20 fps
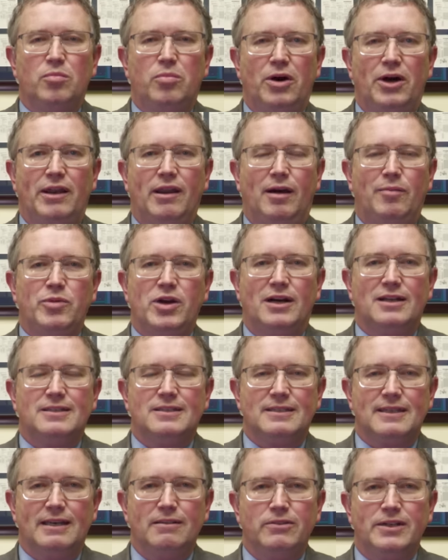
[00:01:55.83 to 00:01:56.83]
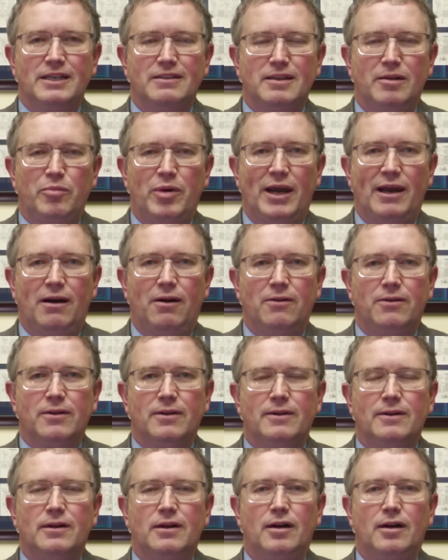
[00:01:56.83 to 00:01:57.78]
But I'm not singling them out.